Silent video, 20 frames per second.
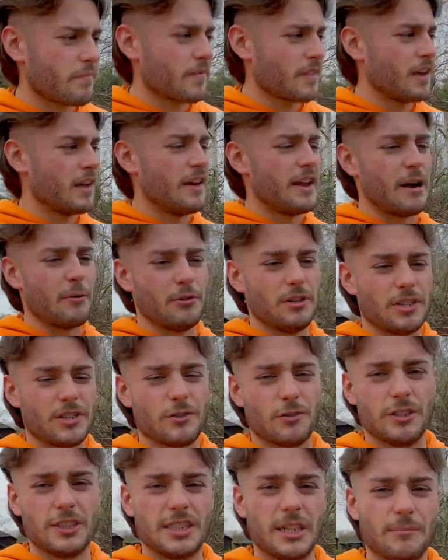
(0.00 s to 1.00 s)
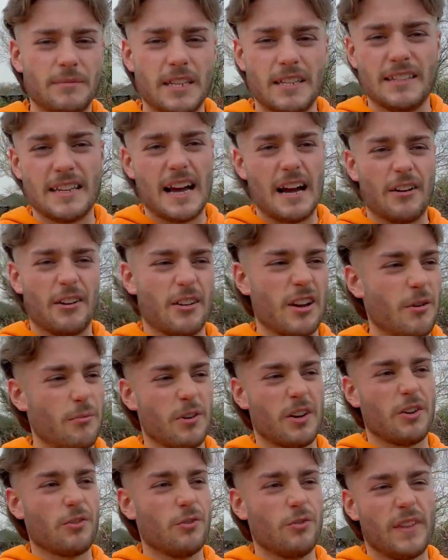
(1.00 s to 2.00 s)
that would have sort of chipped it down, and I
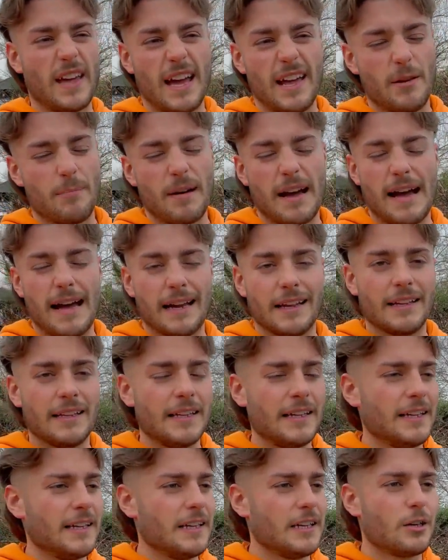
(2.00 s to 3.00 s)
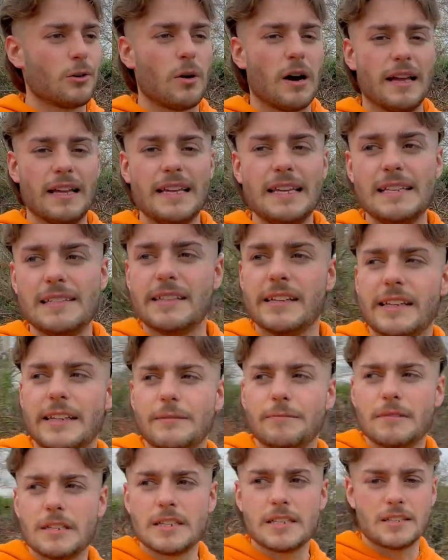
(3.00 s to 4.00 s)
would have got all that in a bag quite easily.
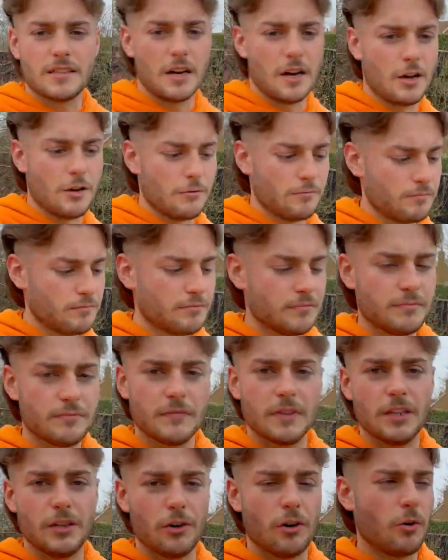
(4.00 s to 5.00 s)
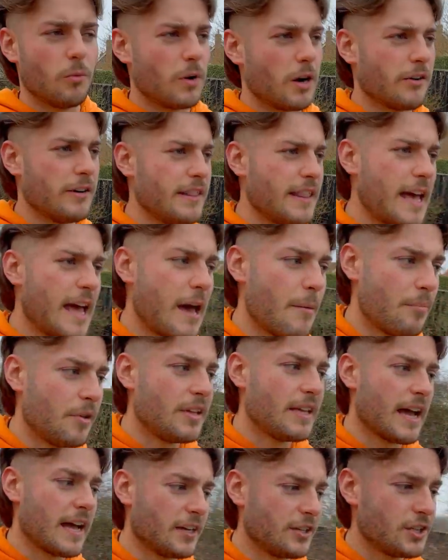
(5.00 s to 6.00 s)
So not a worry there. But
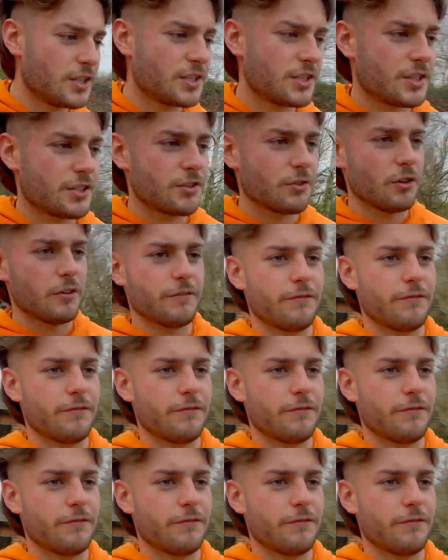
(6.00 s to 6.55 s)
yeah, just sort of